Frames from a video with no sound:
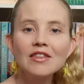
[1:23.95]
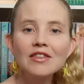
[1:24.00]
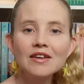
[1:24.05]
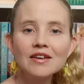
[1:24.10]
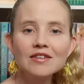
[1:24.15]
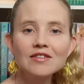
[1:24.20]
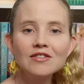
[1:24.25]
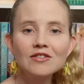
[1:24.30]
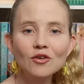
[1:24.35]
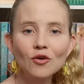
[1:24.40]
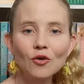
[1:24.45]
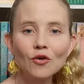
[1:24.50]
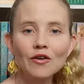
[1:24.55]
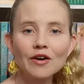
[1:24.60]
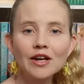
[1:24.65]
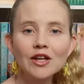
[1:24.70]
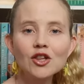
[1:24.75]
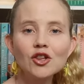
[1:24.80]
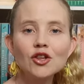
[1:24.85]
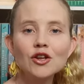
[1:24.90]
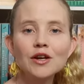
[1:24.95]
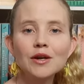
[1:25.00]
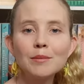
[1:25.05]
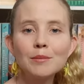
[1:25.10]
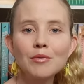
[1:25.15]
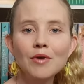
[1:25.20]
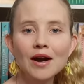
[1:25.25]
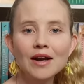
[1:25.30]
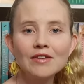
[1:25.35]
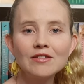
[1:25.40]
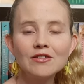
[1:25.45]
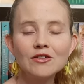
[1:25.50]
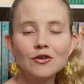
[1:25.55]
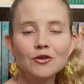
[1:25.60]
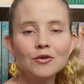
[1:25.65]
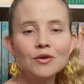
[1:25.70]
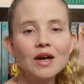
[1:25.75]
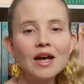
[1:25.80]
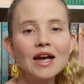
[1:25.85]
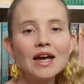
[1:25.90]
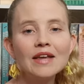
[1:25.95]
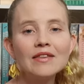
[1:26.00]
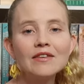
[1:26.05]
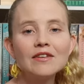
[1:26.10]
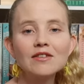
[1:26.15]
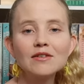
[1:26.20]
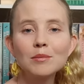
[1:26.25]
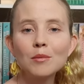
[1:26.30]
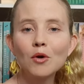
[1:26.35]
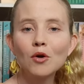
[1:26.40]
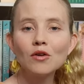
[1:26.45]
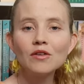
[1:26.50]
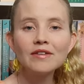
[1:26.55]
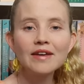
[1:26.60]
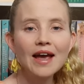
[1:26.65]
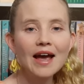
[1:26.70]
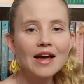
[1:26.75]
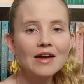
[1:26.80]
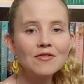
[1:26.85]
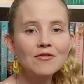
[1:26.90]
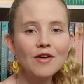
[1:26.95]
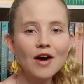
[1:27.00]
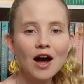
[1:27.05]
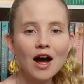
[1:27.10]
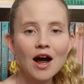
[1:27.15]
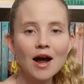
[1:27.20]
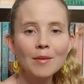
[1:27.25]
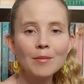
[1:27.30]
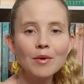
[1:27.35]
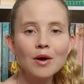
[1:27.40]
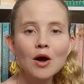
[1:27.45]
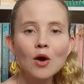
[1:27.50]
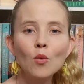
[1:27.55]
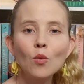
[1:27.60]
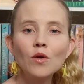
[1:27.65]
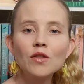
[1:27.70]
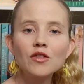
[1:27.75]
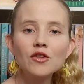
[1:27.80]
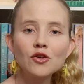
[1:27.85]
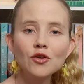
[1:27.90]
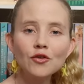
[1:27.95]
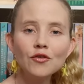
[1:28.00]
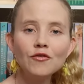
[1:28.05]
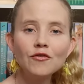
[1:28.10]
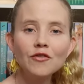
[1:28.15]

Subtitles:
this story should embrace you in the small town vibe with new